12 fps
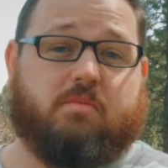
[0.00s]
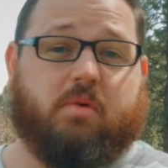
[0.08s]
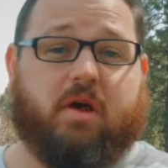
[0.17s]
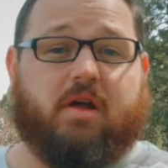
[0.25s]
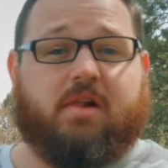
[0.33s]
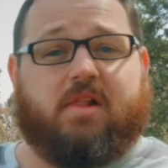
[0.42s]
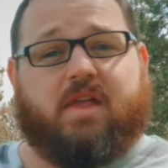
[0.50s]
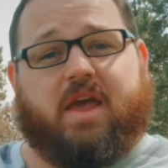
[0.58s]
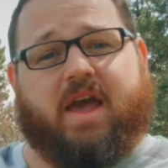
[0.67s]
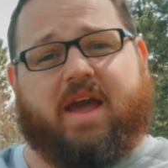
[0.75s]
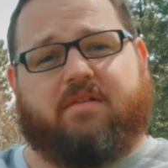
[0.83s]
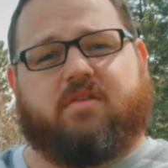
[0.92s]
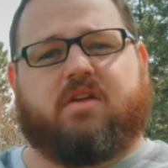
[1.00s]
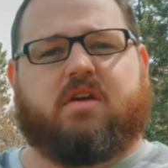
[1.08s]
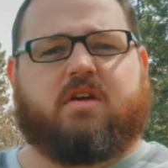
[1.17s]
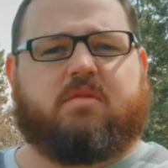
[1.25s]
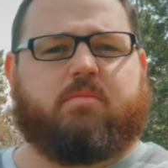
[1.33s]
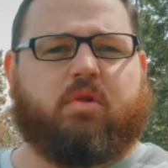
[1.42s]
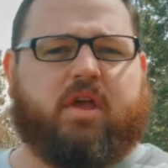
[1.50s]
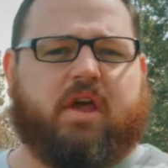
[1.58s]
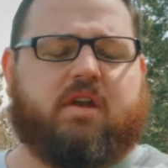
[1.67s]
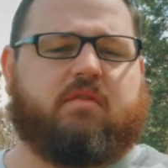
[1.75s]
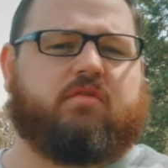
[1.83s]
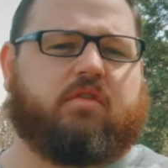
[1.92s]
But having a good
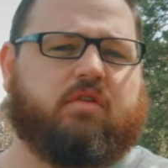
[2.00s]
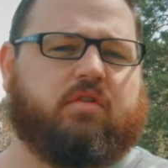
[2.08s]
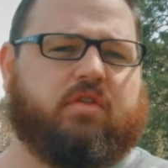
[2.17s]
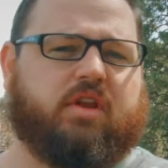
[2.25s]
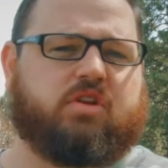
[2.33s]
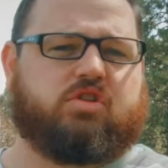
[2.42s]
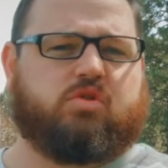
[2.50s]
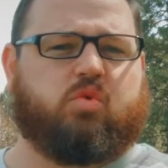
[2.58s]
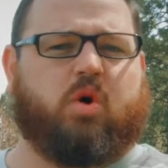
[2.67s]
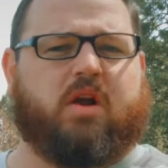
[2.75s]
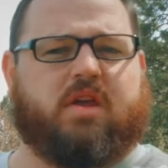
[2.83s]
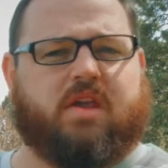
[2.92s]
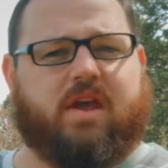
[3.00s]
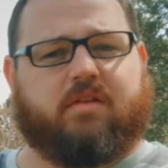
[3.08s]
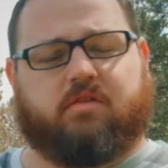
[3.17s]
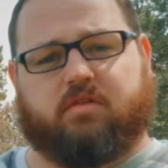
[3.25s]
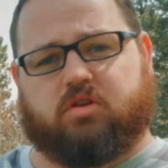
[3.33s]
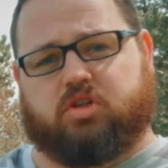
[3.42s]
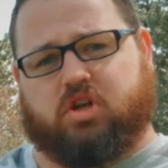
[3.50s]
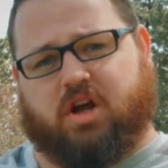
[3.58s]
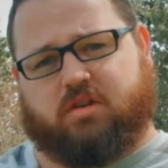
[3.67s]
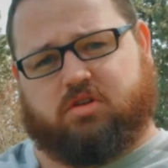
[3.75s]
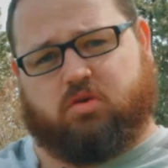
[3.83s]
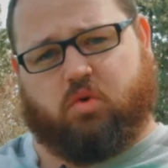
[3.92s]
plan of certain things you want to get, certain
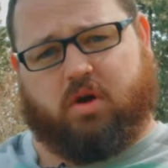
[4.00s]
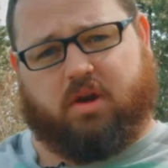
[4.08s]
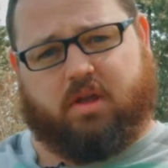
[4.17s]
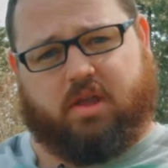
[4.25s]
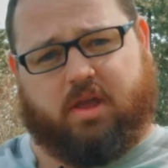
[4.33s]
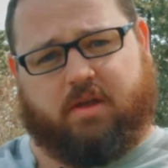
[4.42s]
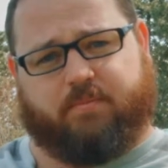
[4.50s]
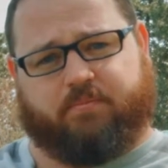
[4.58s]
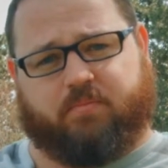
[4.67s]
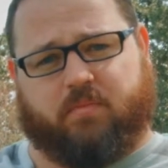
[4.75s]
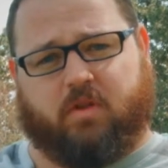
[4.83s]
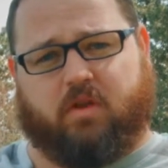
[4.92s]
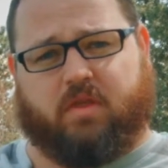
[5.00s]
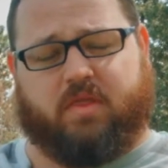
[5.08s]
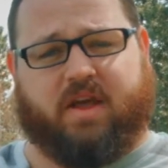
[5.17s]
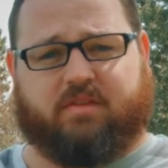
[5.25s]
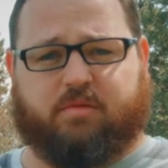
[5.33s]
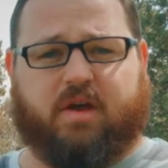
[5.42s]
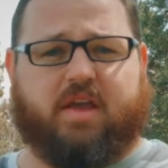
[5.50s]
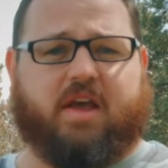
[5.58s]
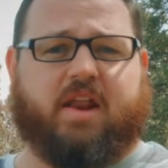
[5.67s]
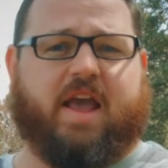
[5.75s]
shots you want to get, and that's why kind of